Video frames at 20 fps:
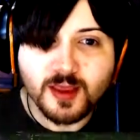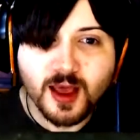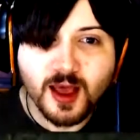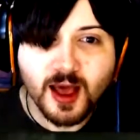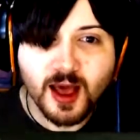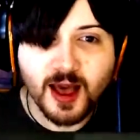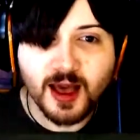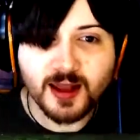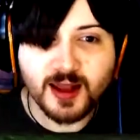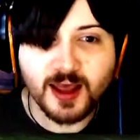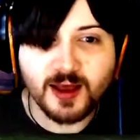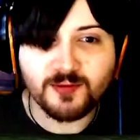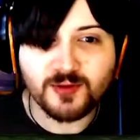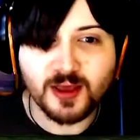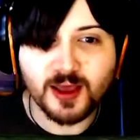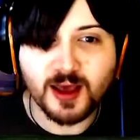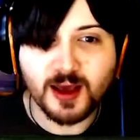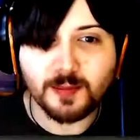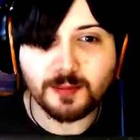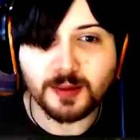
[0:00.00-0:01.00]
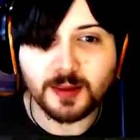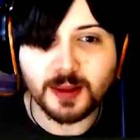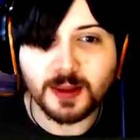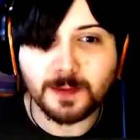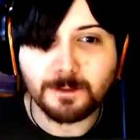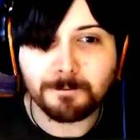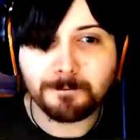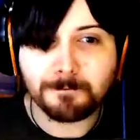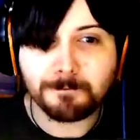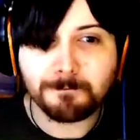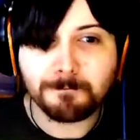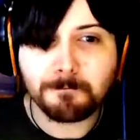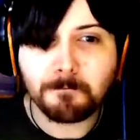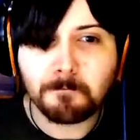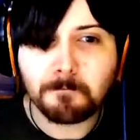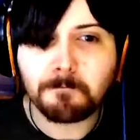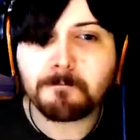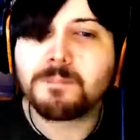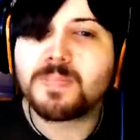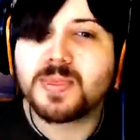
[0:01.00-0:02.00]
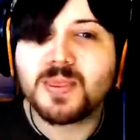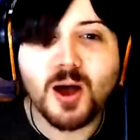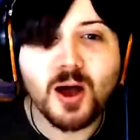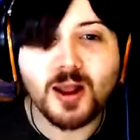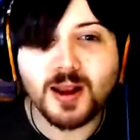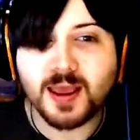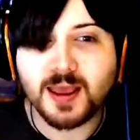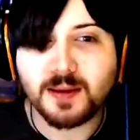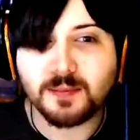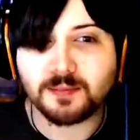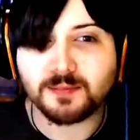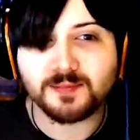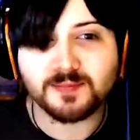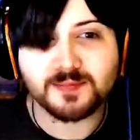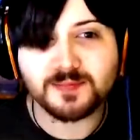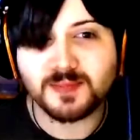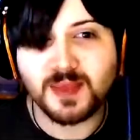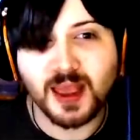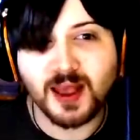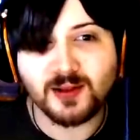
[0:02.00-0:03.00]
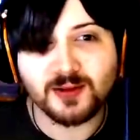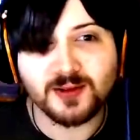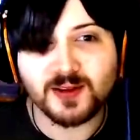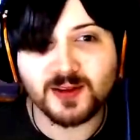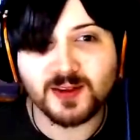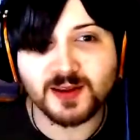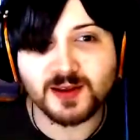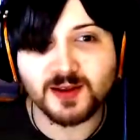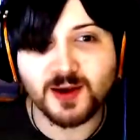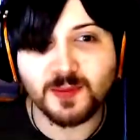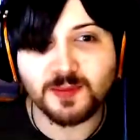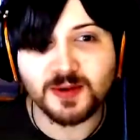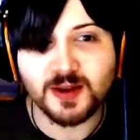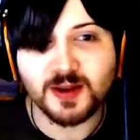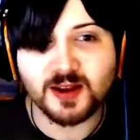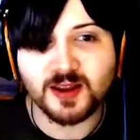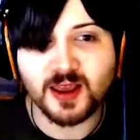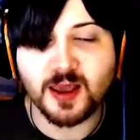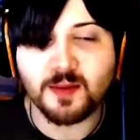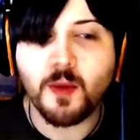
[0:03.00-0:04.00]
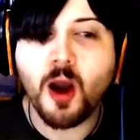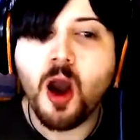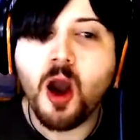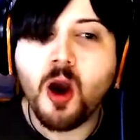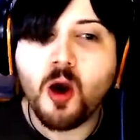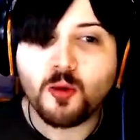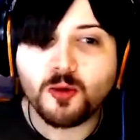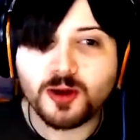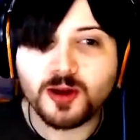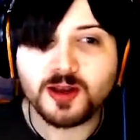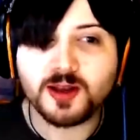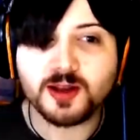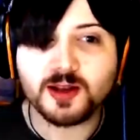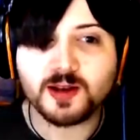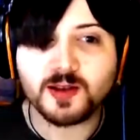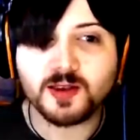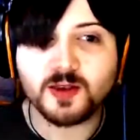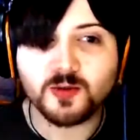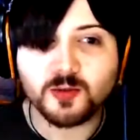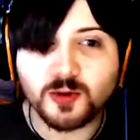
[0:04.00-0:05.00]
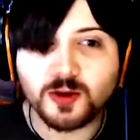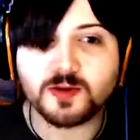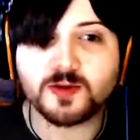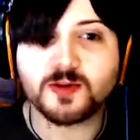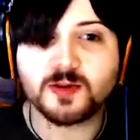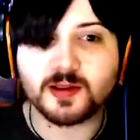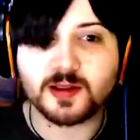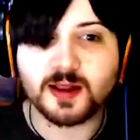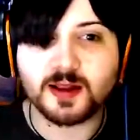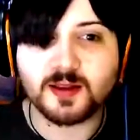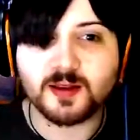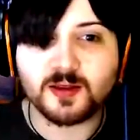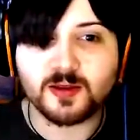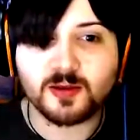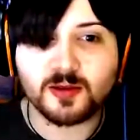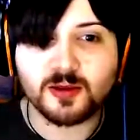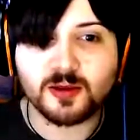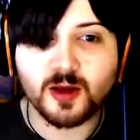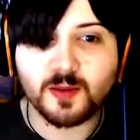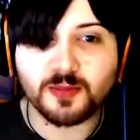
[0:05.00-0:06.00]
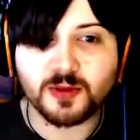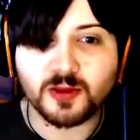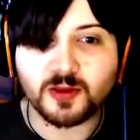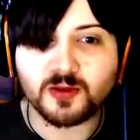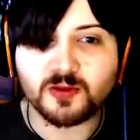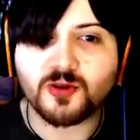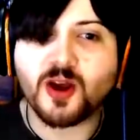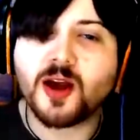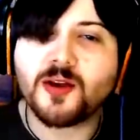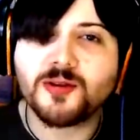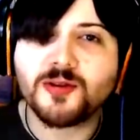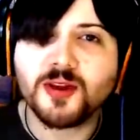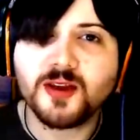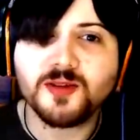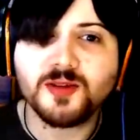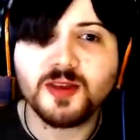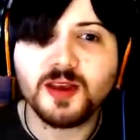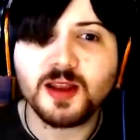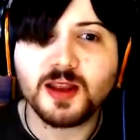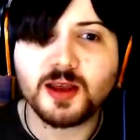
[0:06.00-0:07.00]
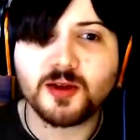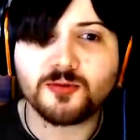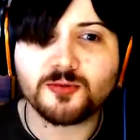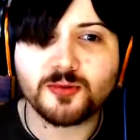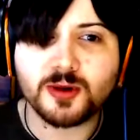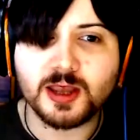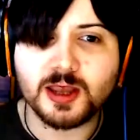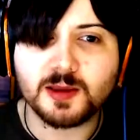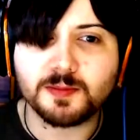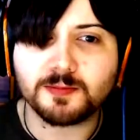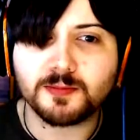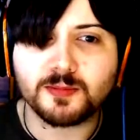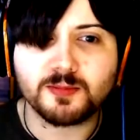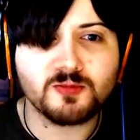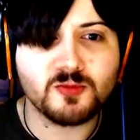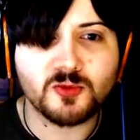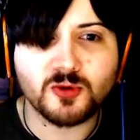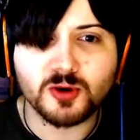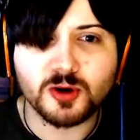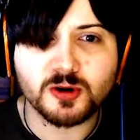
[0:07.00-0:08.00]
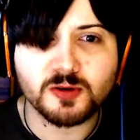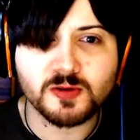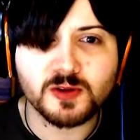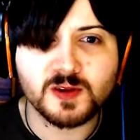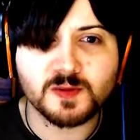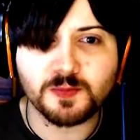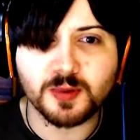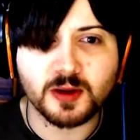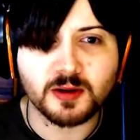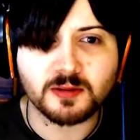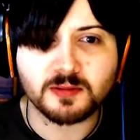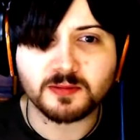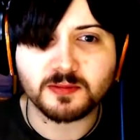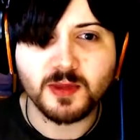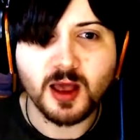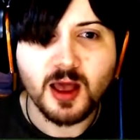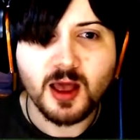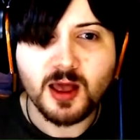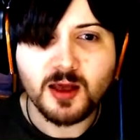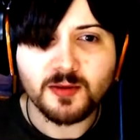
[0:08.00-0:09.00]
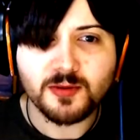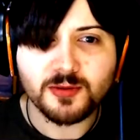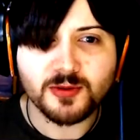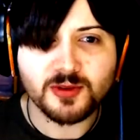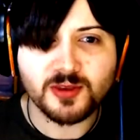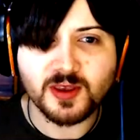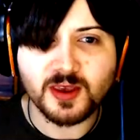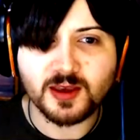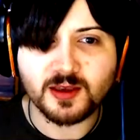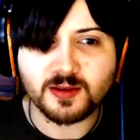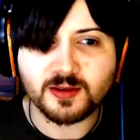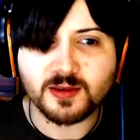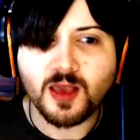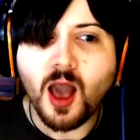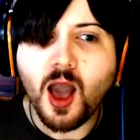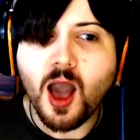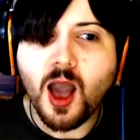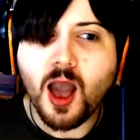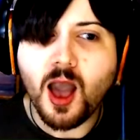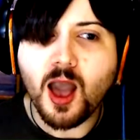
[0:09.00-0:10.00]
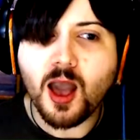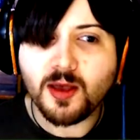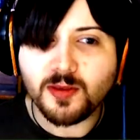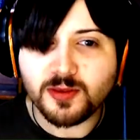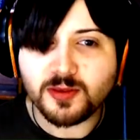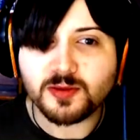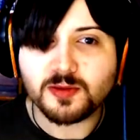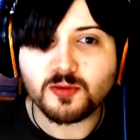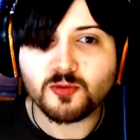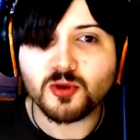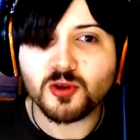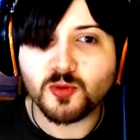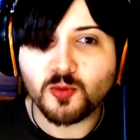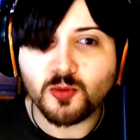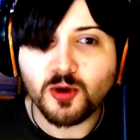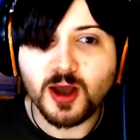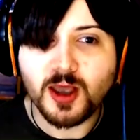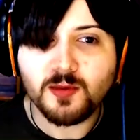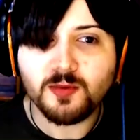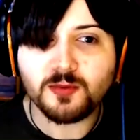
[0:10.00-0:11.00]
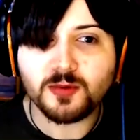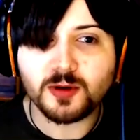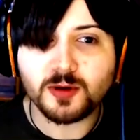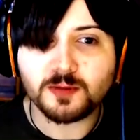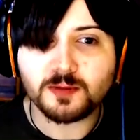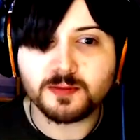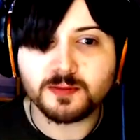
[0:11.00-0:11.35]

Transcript: I'd have you happily. Not him. Hell to the nope, not him. We need lots of wood, so let's chop this. I think they like regrow spawn things. Some white wood.